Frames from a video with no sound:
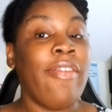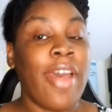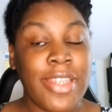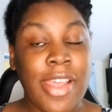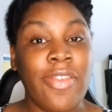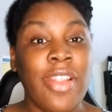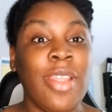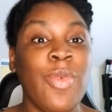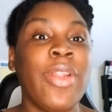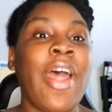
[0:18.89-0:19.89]
definitely
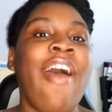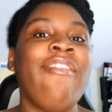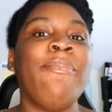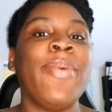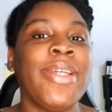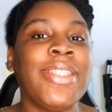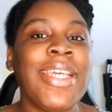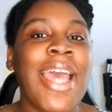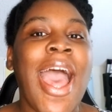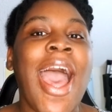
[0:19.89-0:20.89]
would have, but
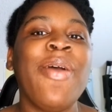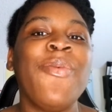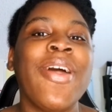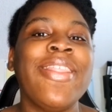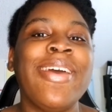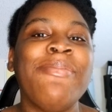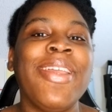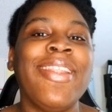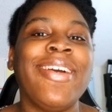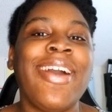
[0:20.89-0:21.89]
I won them
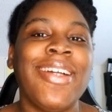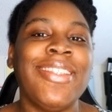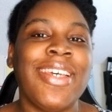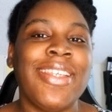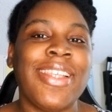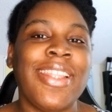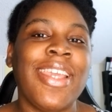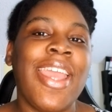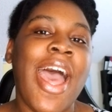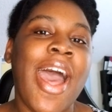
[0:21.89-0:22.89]
in a contest that
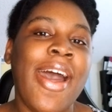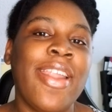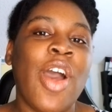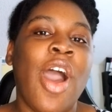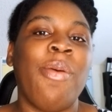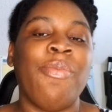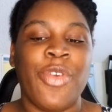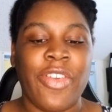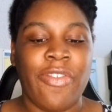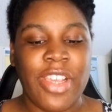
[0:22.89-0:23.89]
they had for
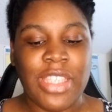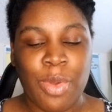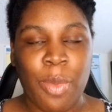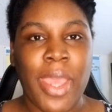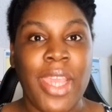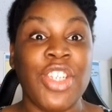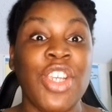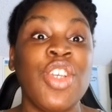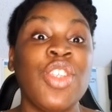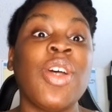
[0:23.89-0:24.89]
their Facebook page.
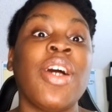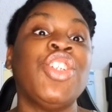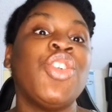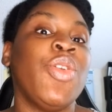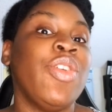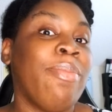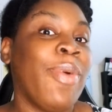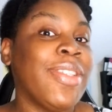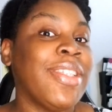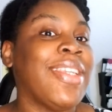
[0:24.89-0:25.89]
So I'll show you the
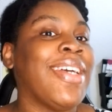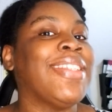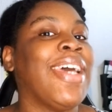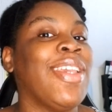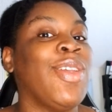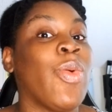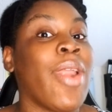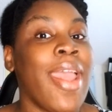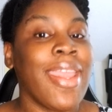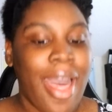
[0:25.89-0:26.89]
books and then I'll tell you where
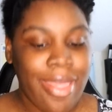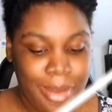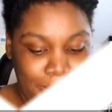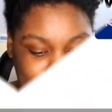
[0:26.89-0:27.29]
I got them.